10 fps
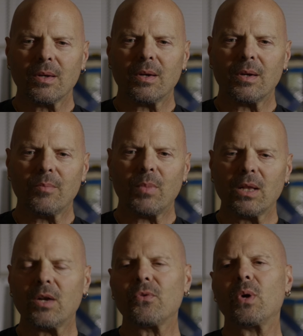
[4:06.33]
I
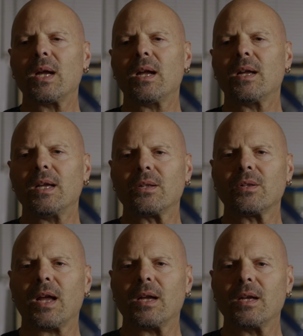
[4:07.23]
love the way it
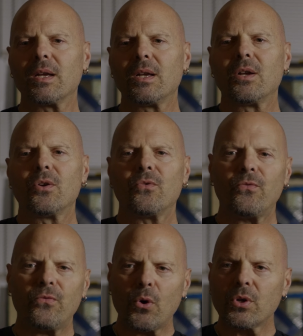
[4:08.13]
like
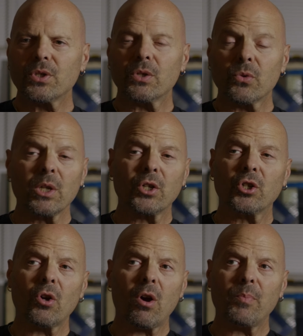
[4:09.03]
focuses. It's really
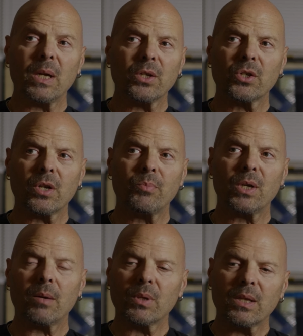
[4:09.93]
sharp on the
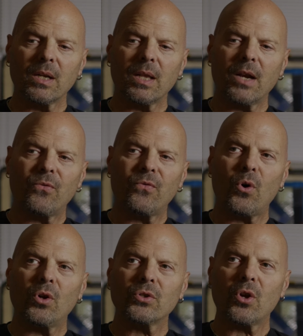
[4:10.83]
subject, but then it like
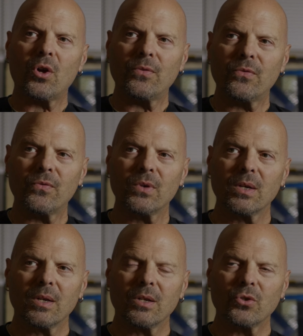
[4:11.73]
falls off
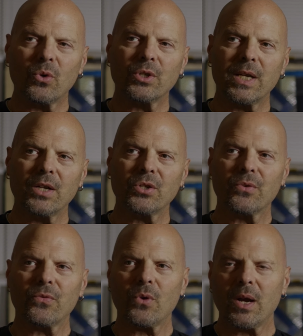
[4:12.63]
towards the edge of the
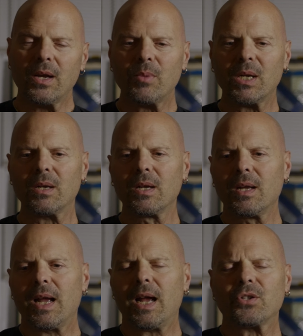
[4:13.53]
frame, and it
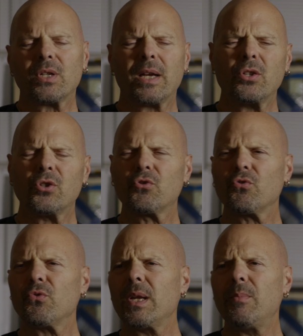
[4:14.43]
has like this
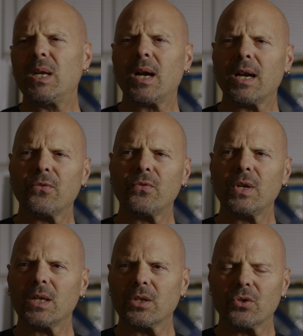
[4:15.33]
dreamy kind of
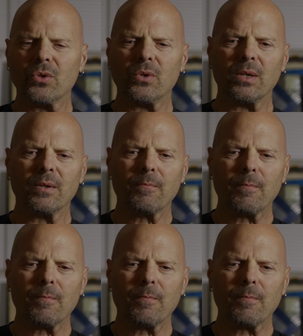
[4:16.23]
feeling to it.